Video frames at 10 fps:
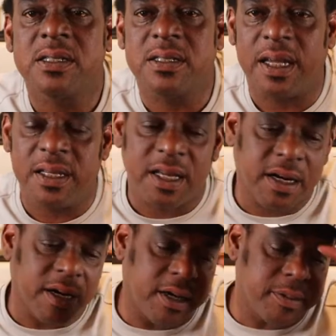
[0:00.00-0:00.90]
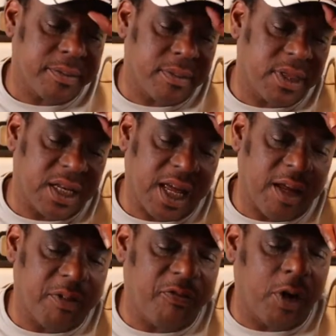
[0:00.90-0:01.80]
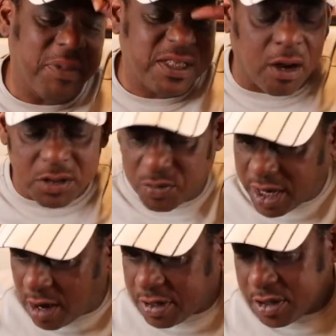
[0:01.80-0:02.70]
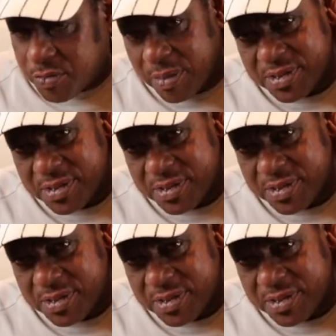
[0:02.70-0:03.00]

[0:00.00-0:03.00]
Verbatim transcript: seen um, the name before. Miss Dalton, what area you